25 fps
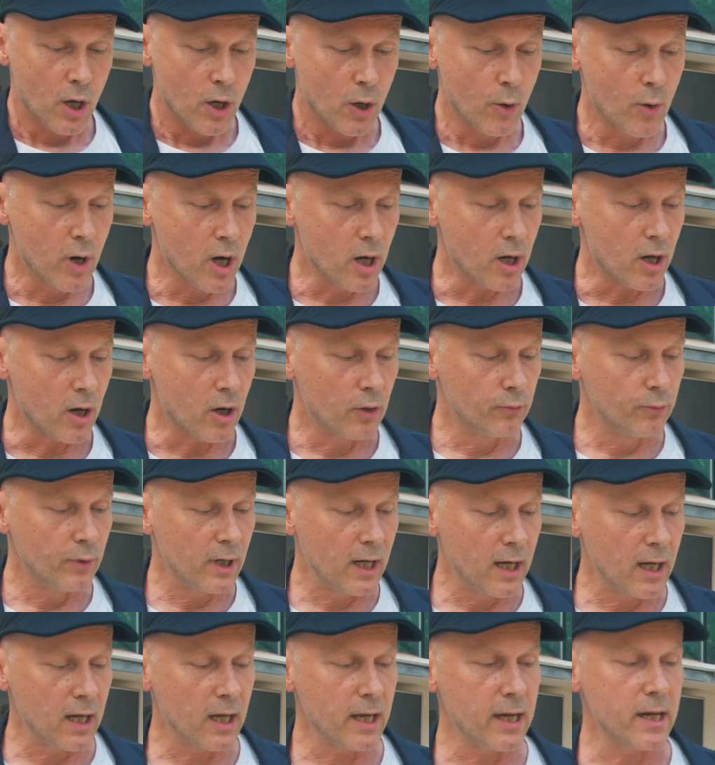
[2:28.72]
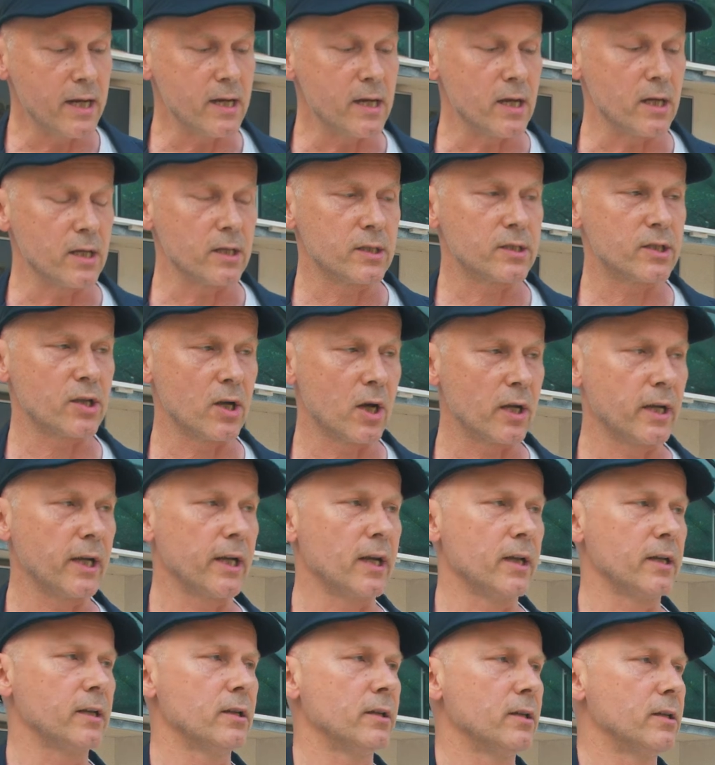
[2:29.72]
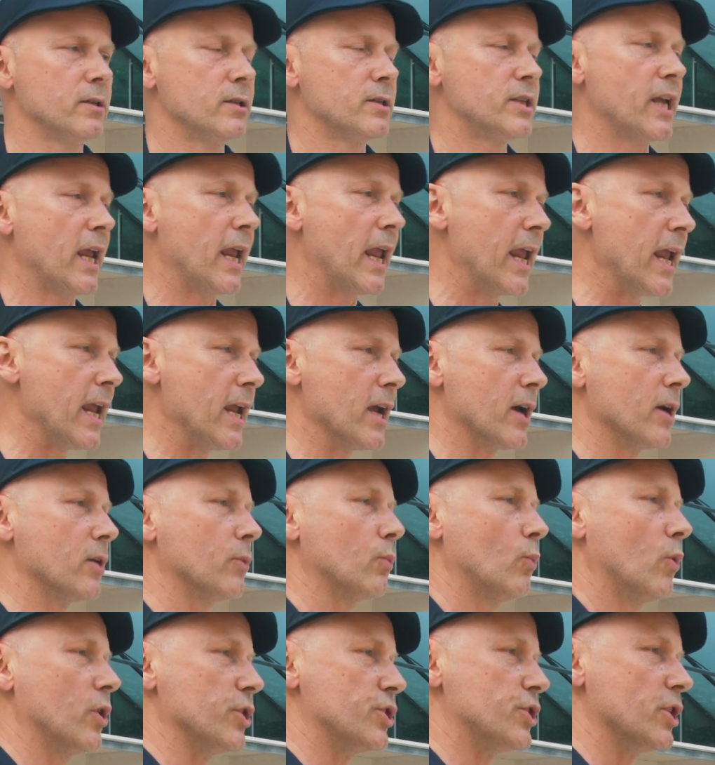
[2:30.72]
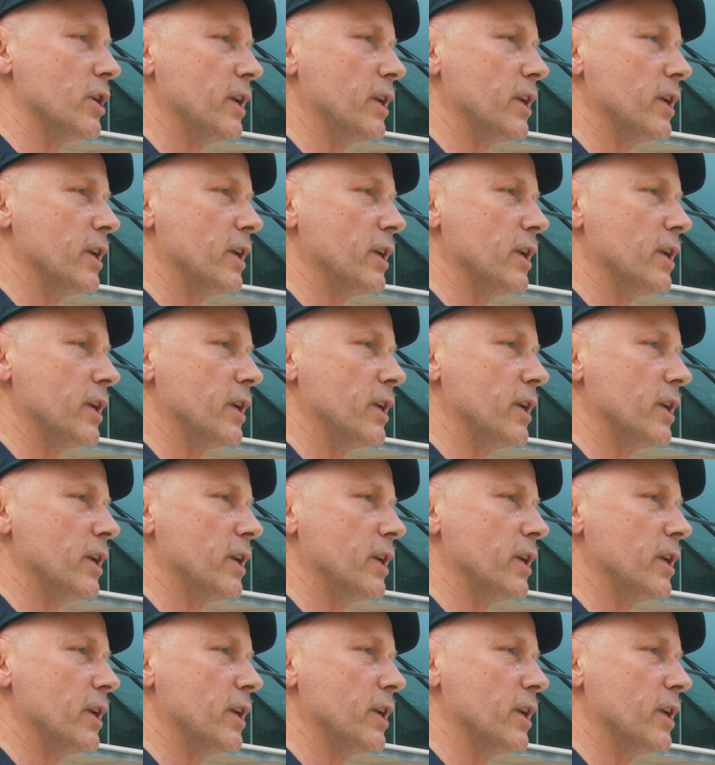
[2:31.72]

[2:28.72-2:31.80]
who are really starting to hear what